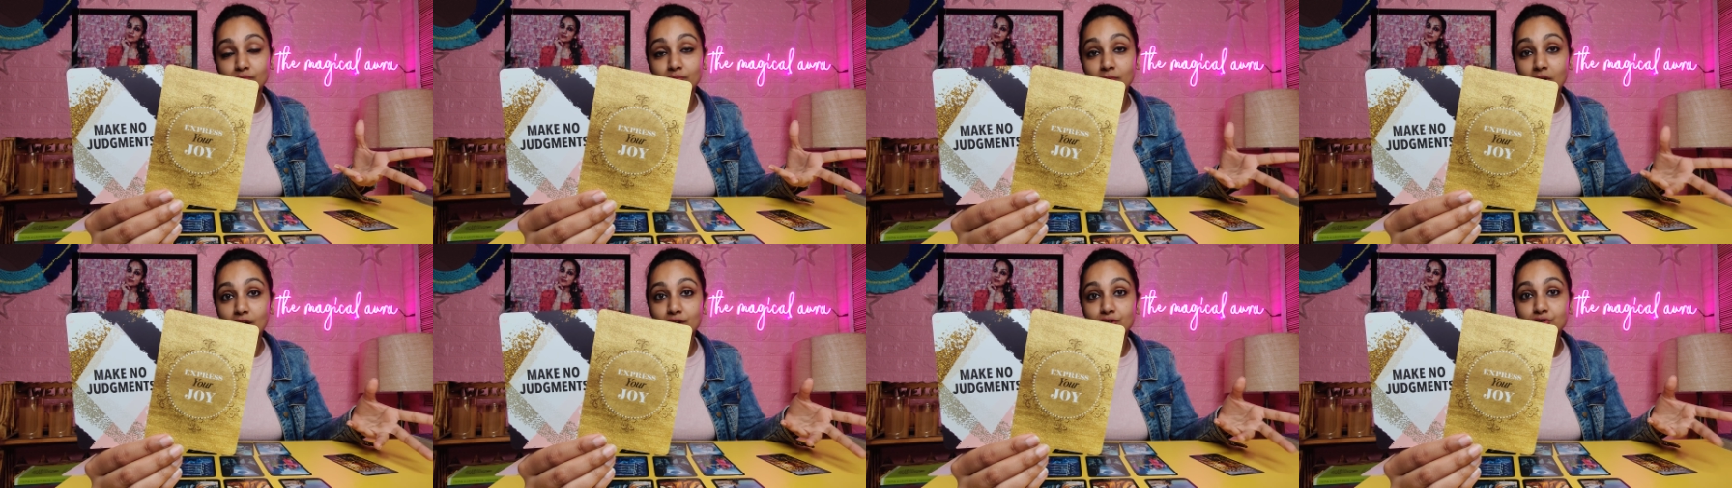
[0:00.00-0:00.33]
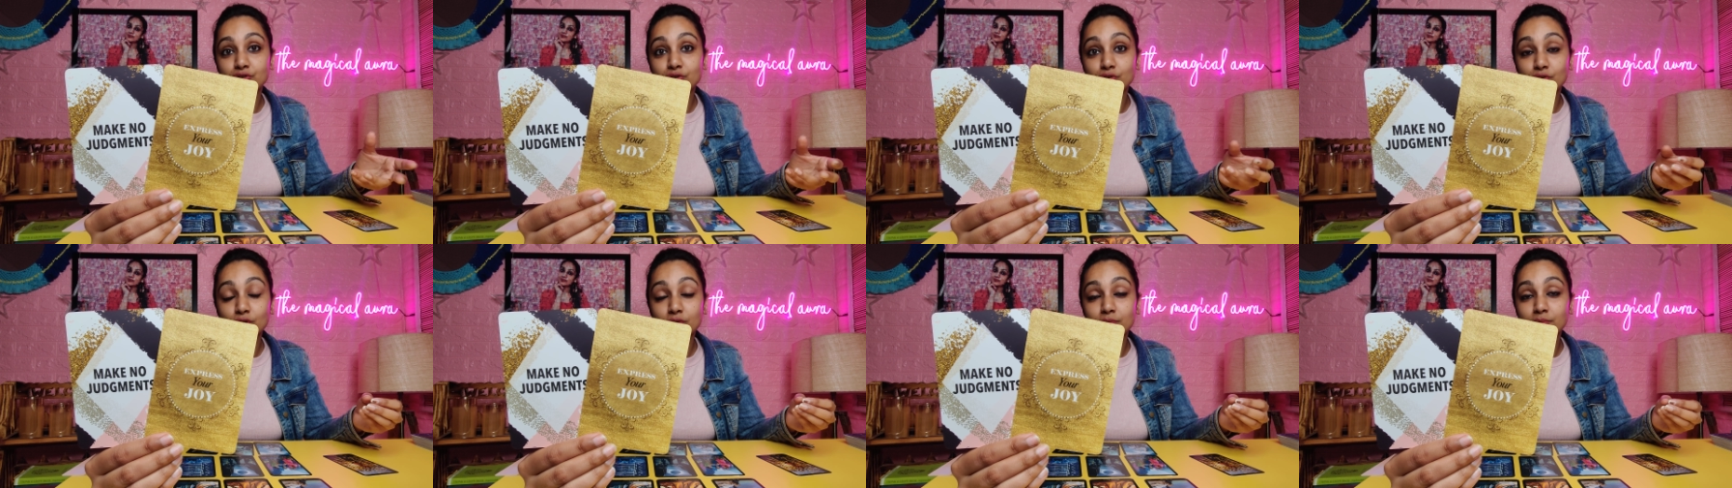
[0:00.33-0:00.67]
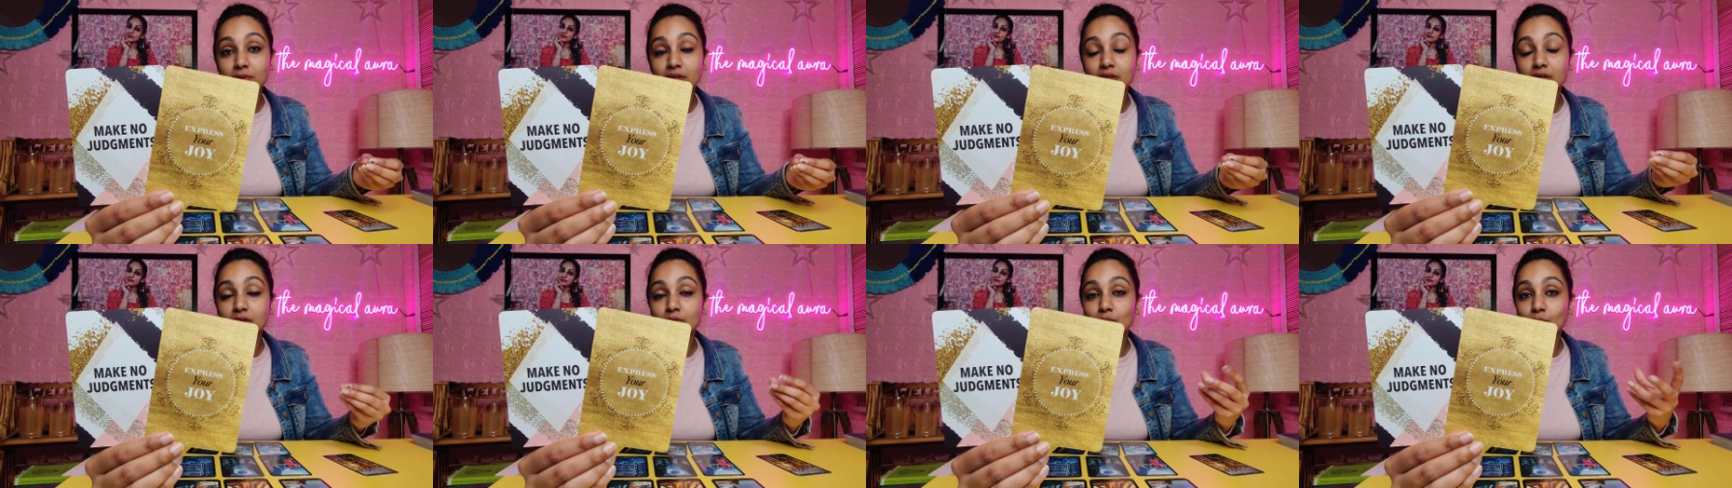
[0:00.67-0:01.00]
March you could
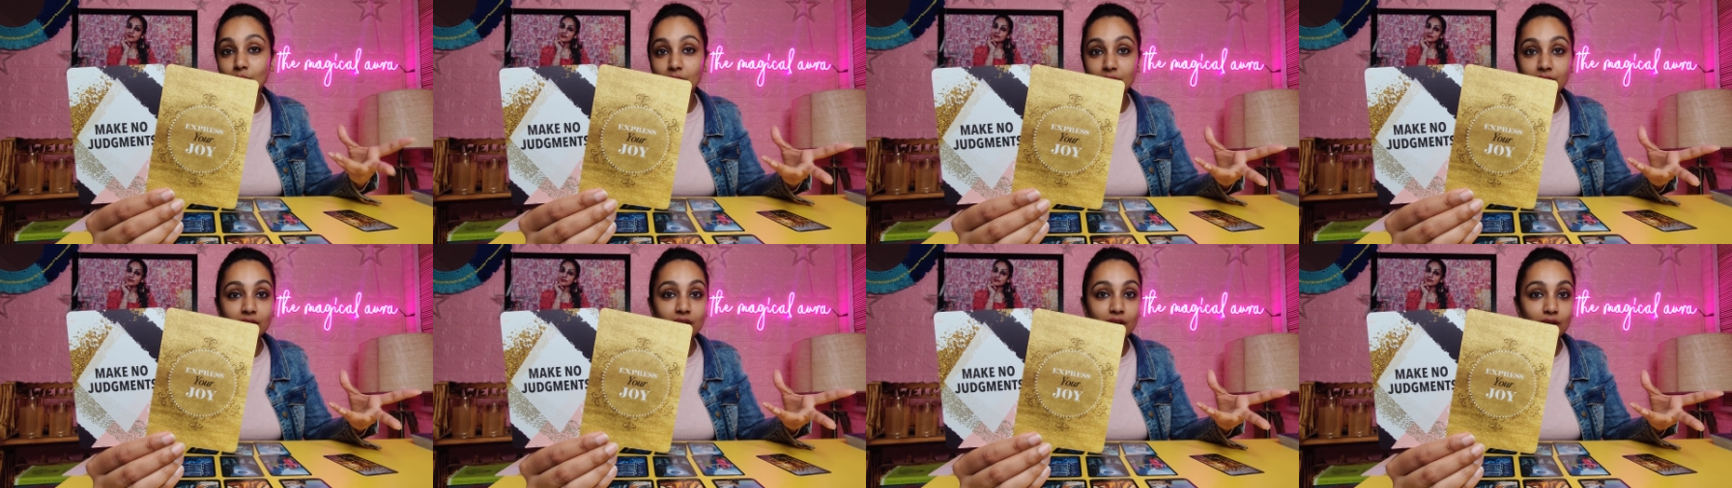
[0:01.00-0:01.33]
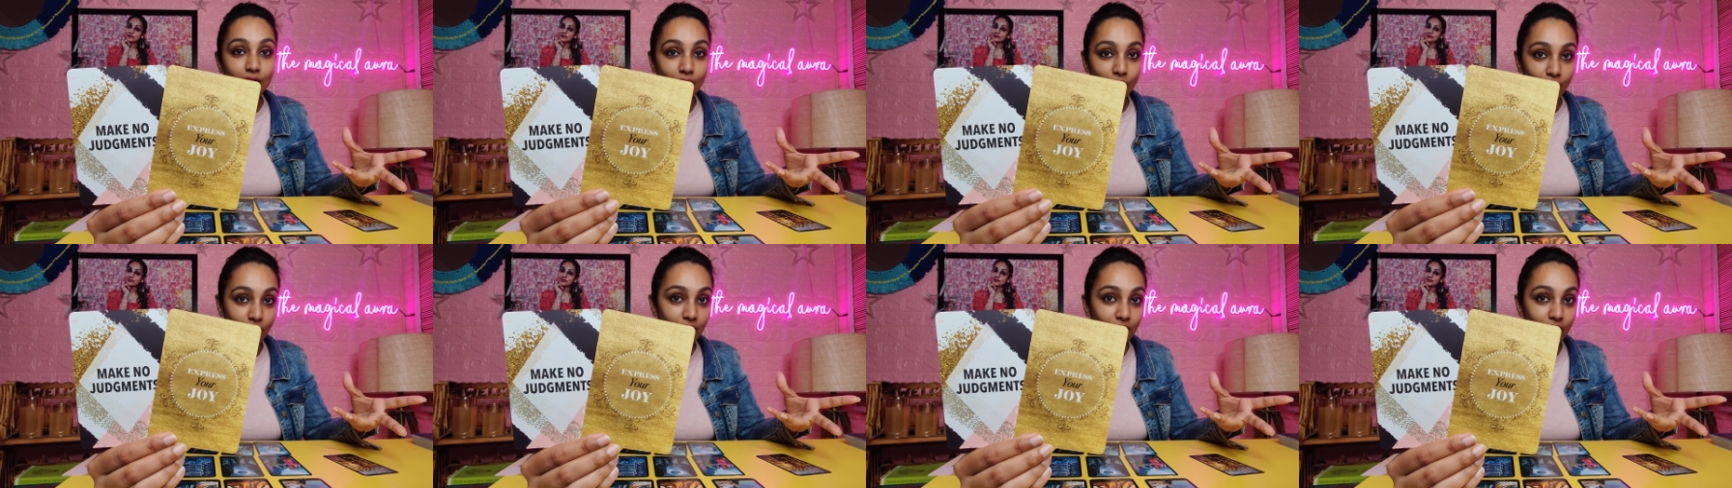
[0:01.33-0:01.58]
be working